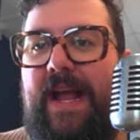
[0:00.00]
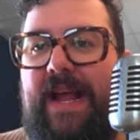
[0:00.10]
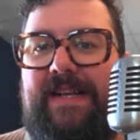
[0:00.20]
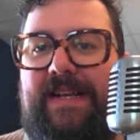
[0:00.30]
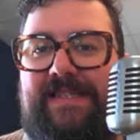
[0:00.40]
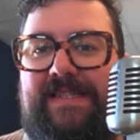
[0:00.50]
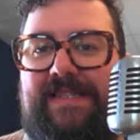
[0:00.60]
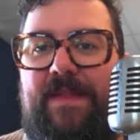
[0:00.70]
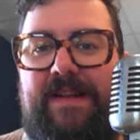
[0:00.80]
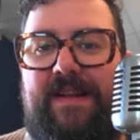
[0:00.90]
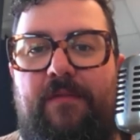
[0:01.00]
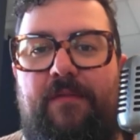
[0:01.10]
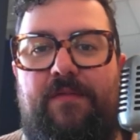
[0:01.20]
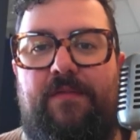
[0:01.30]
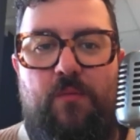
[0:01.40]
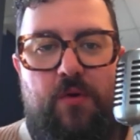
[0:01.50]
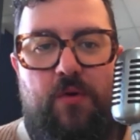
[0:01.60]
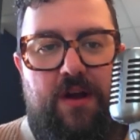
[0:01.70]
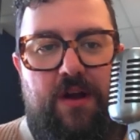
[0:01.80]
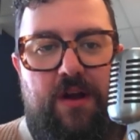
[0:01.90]
is that they definitely weren't
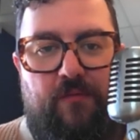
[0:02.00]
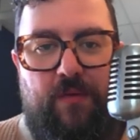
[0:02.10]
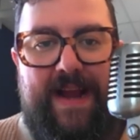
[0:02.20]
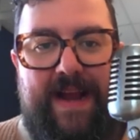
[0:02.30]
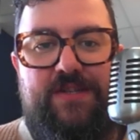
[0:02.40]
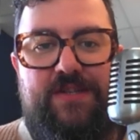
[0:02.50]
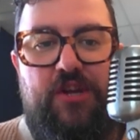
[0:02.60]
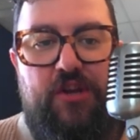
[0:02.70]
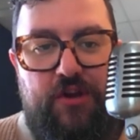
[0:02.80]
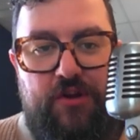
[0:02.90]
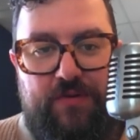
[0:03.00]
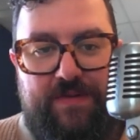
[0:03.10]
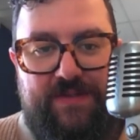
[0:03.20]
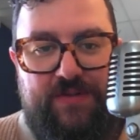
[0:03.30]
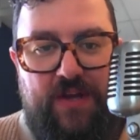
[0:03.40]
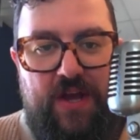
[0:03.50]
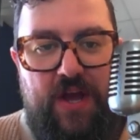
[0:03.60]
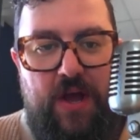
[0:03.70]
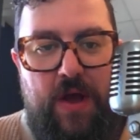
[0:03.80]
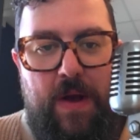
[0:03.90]
afraid to use
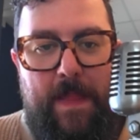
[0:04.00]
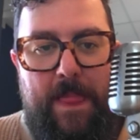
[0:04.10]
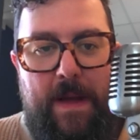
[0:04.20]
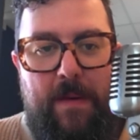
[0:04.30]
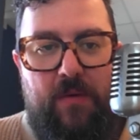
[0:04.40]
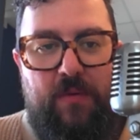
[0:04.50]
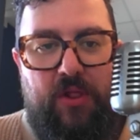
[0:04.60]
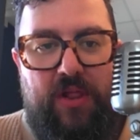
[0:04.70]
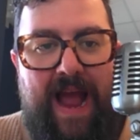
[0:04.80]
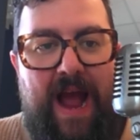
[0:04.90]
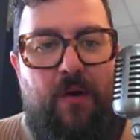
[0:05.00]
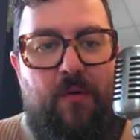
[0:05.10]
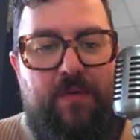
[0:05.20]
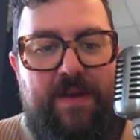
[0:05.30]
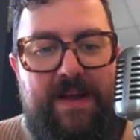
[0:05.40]
loud